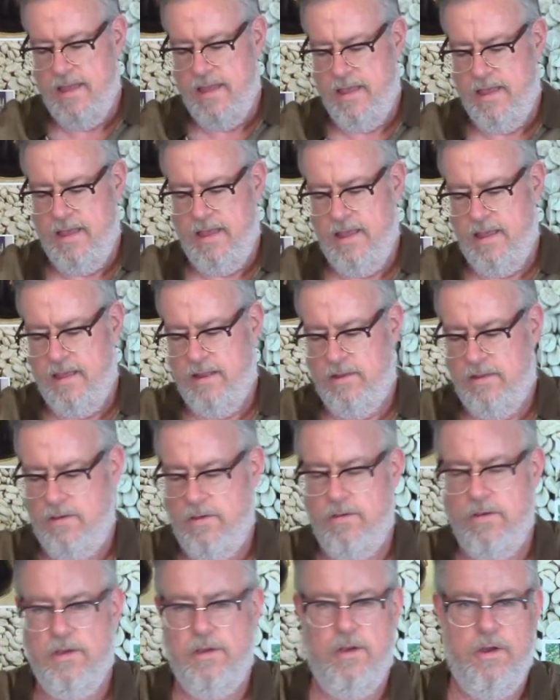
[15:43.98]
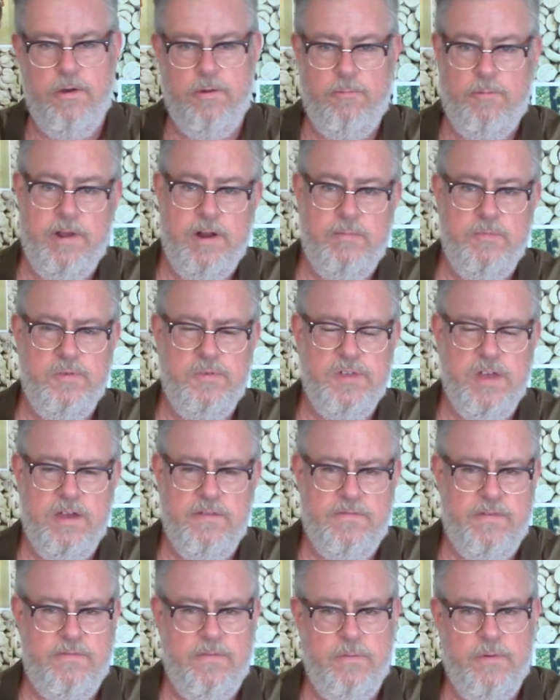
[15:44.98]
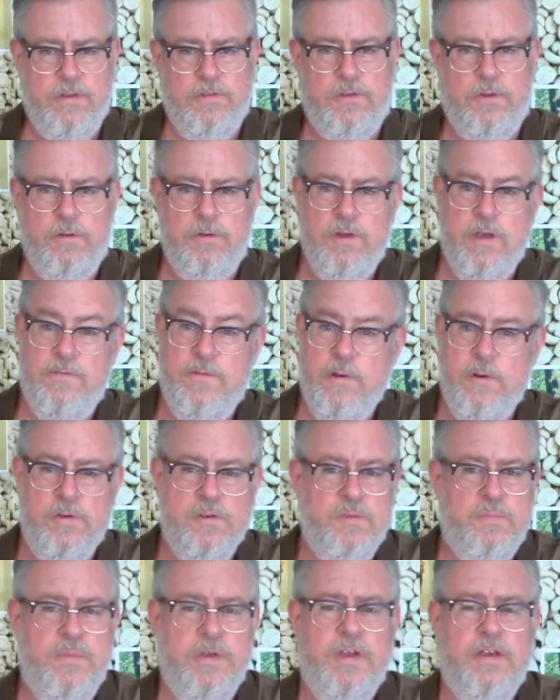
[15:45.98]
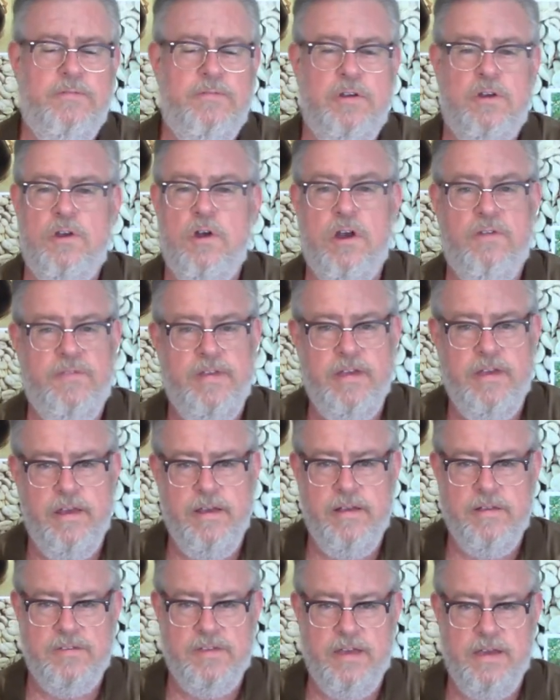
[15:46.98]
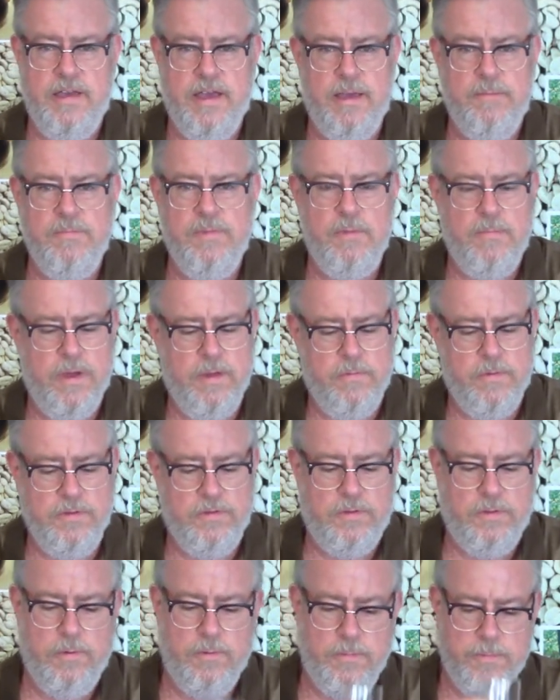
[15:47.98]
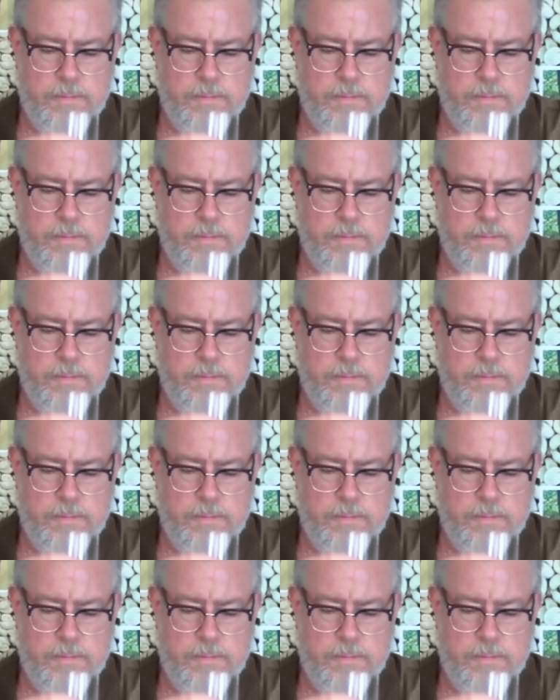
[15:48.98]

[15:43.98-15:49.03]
And you can go read them yourself if you want to. If you're as big of a coffee geek as I am, you might want to.